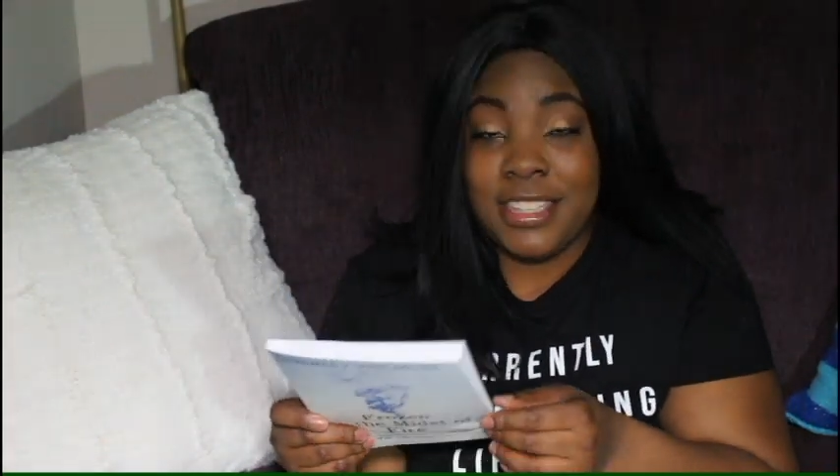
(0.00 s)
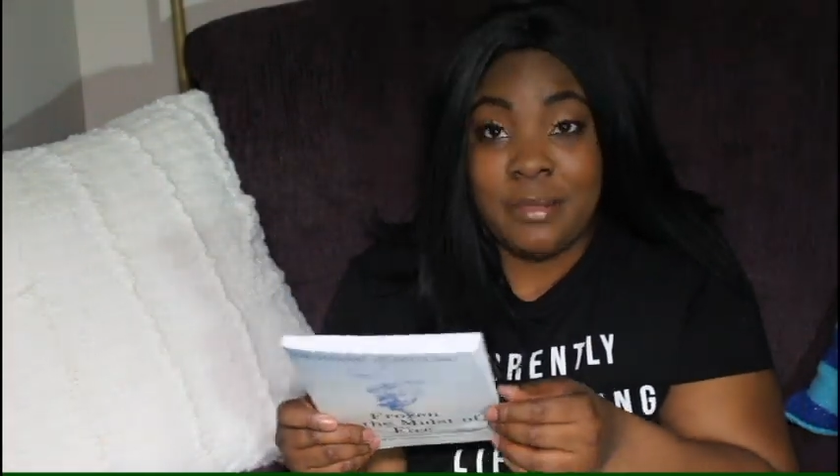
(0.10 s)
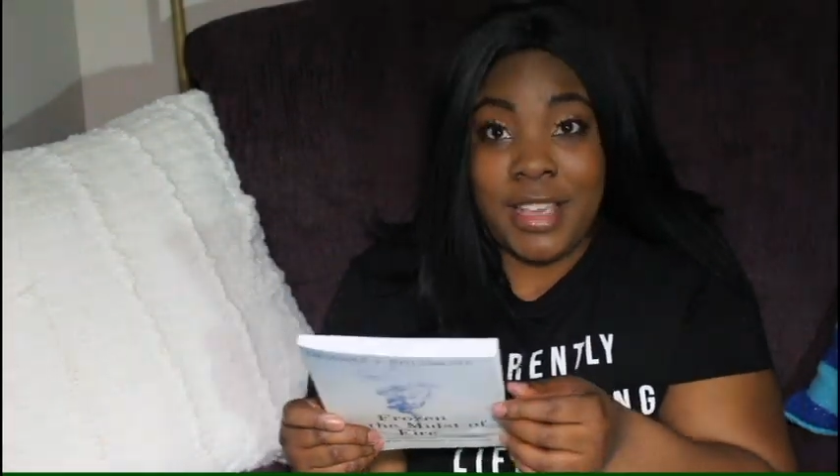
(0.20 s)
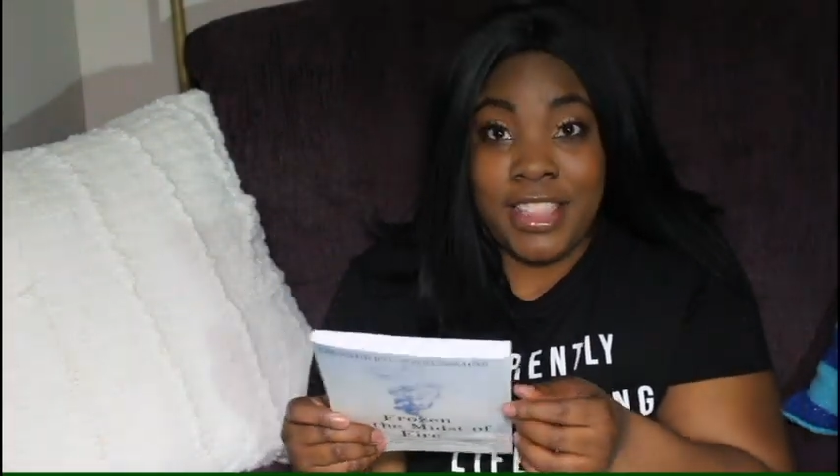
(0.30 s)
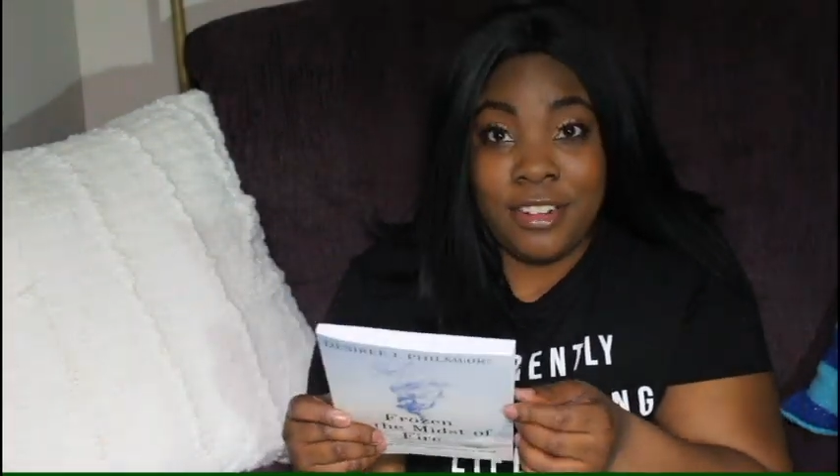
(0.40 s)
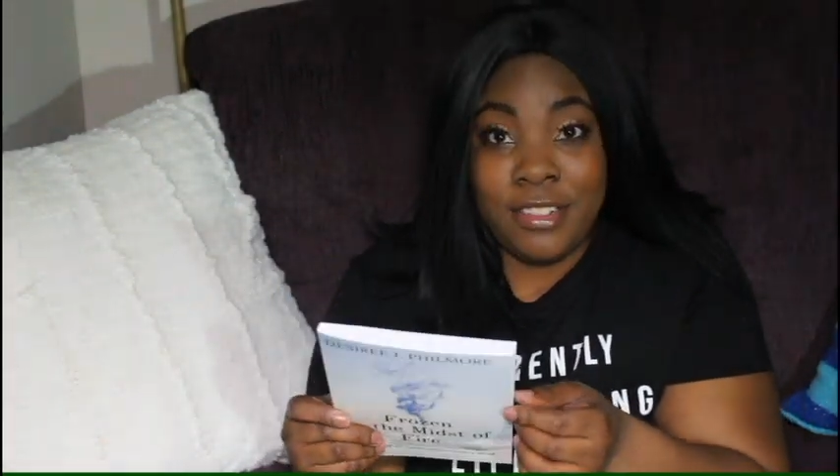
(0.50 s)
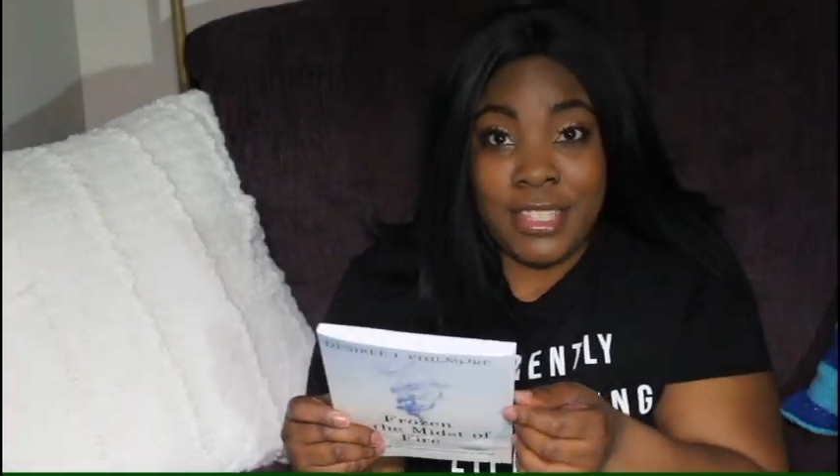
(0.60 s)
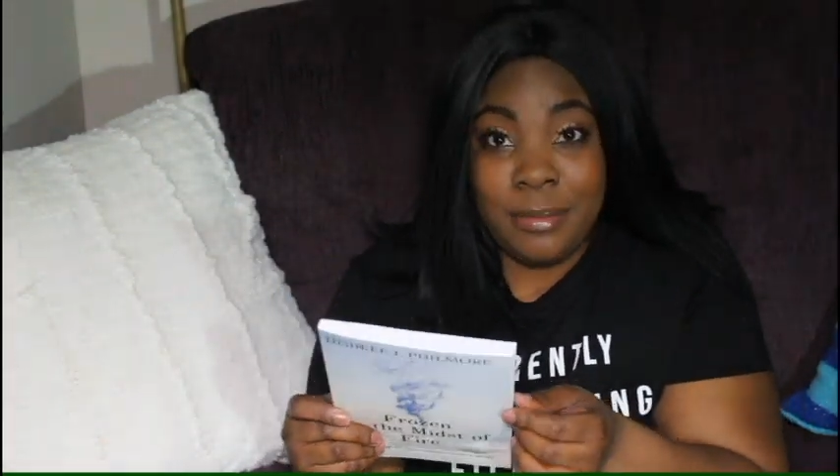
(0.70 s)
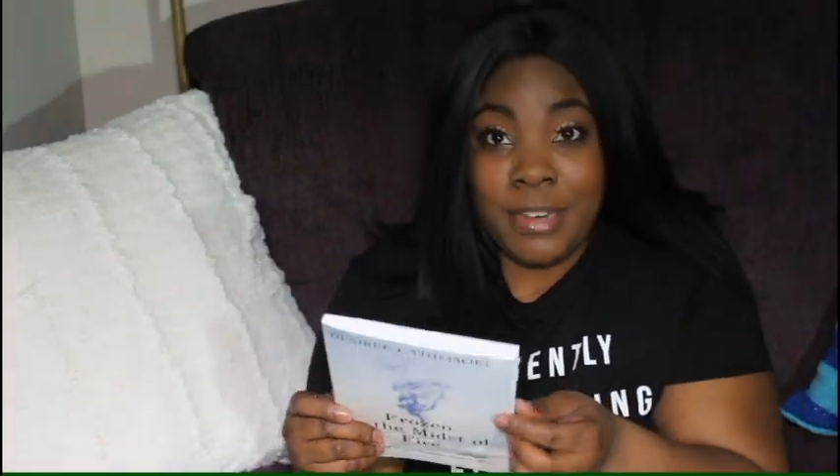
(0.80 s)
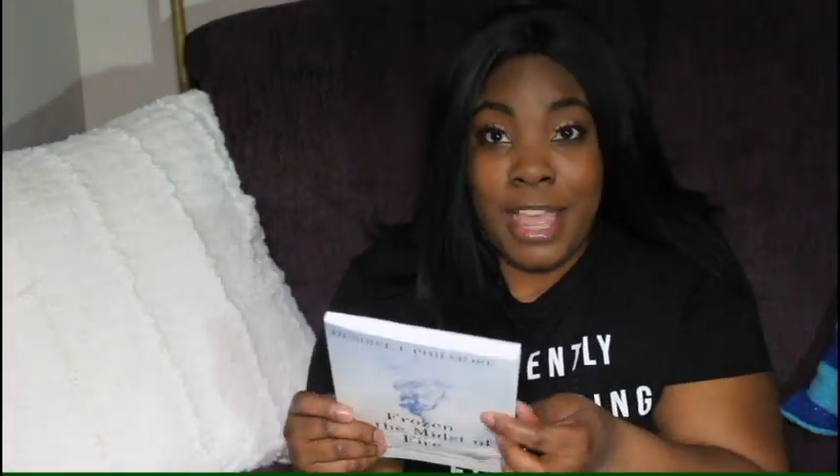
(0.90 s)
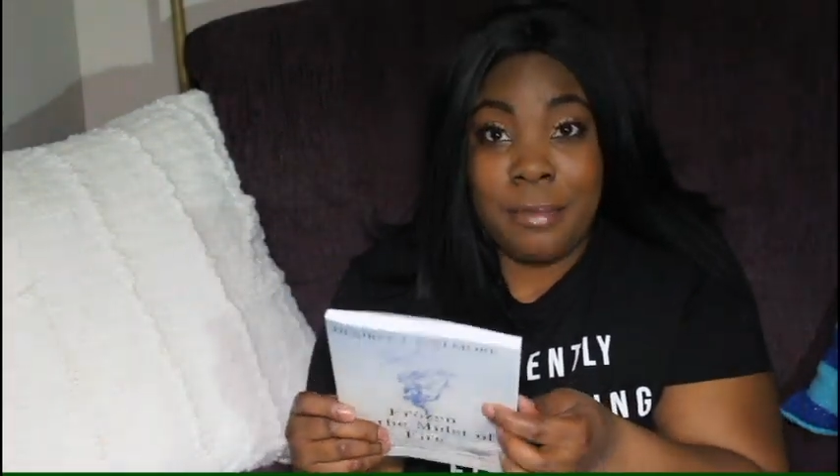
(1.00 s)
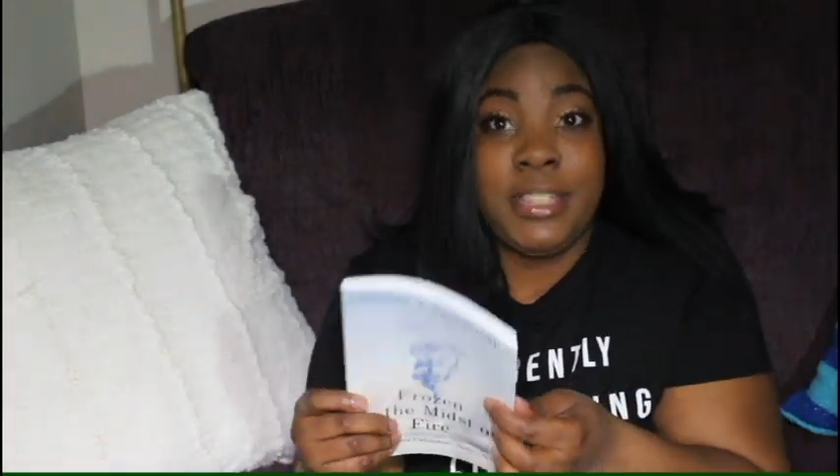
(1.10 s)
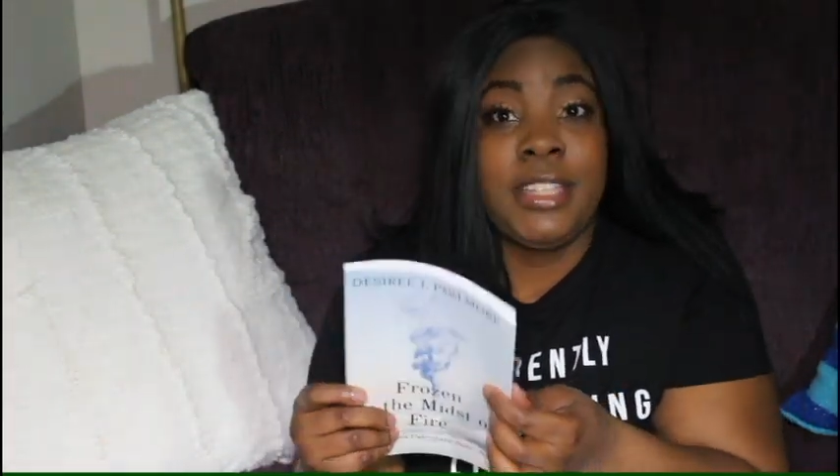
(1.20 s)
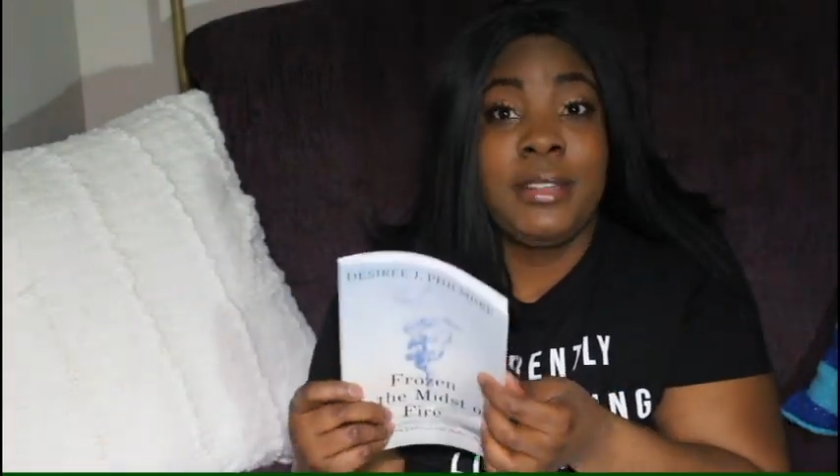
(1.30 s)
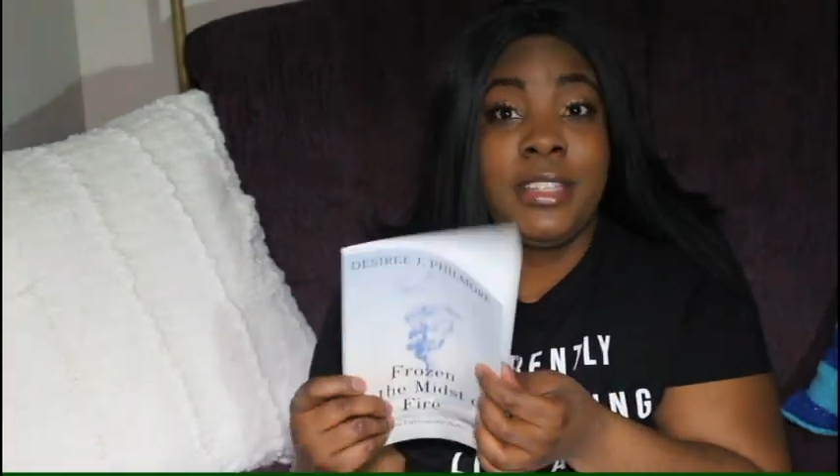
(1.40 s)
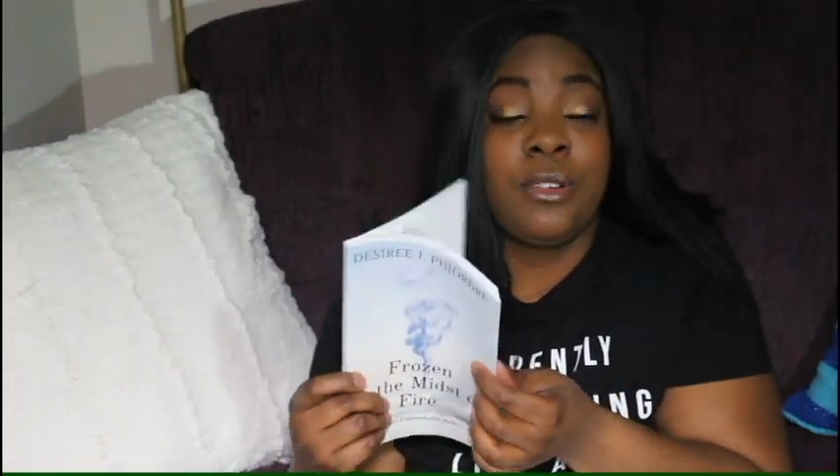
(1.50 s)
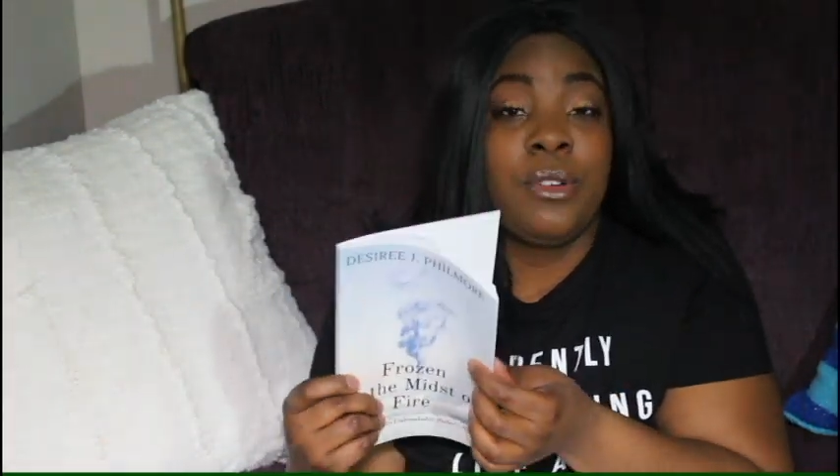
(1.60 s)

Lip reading: is my little synopsis